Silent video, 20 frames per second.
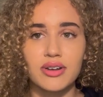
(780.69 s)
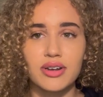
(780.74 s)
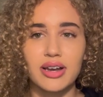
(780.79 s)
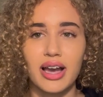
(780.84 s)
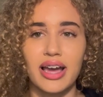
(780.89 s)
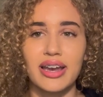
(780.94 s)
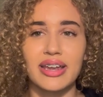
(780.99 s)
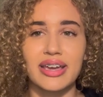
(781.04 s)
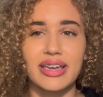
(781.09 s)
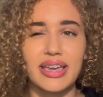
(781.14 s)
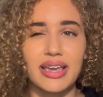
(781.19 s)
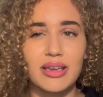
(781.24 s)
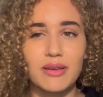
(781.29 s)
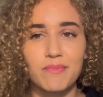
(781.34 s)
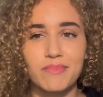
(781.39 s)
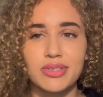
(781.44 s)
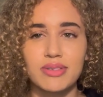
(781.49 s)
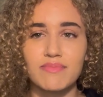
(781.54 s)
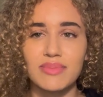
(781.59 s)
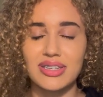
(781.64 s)
kind of
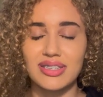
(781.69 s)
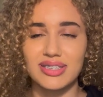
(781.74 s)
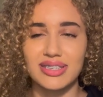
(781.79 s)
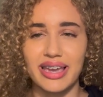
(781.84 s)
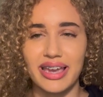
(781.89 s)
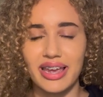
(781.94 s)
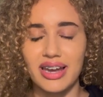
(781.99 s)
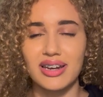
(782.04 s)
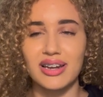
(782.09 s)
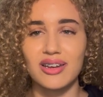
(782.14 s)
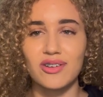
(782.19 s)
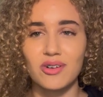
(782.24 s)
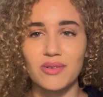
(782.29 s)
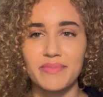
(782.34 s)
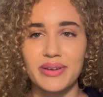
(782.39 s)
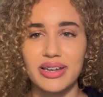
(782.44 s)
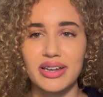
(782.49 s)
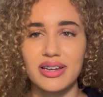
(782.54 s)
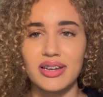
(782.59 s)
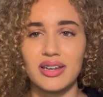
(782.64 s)
keeps me sane a little
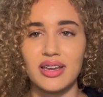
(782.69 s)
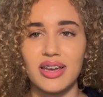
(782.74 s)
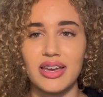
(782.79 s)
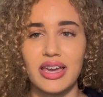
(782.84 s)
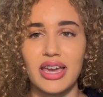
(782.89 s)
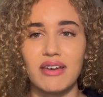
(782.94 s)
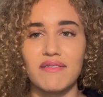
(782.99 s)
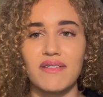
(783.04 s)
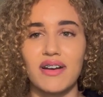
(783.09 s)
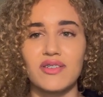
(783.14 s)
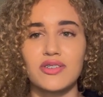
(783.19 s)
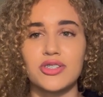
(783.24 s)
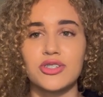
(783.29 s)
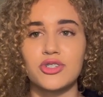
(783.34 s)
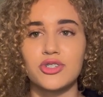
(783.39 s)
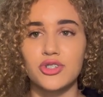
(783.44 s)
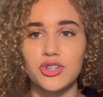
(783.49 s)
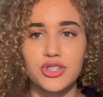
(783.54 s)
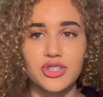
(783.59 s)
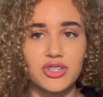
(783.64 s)
bit if I was
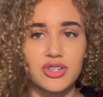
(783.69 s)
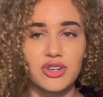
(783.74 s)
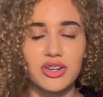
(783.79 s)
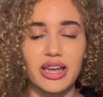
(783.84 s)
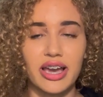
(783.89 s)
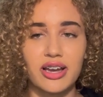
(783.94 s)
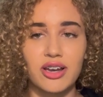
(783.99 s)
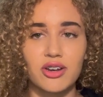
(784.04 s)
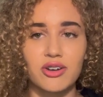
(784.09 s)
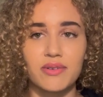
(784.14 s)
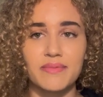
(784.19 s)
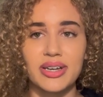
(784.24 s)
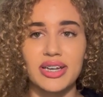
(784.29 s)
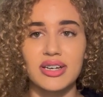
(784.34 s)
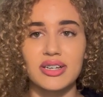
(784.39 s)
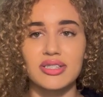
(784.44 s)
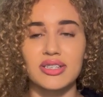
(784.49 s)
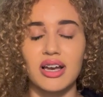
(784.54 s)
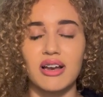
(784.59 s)
just doing economics,